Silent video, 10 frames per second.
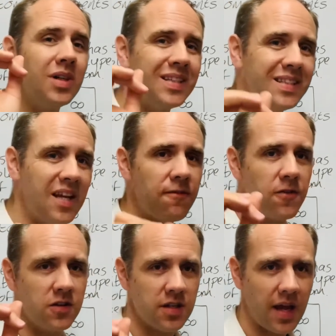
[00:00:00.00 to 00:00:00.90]

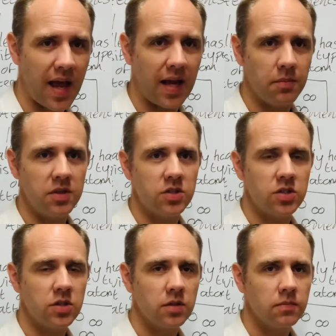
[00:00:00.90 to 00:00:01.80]
different
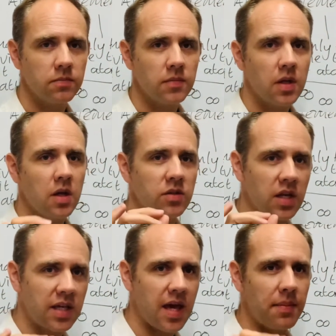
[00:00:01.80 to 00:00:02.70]
elements that are
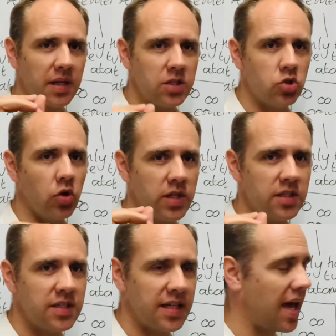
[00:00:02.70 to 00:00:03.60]
chemically joined
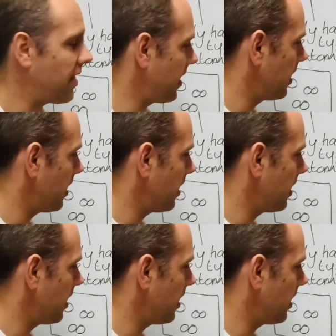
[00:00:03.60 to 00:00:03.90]
together.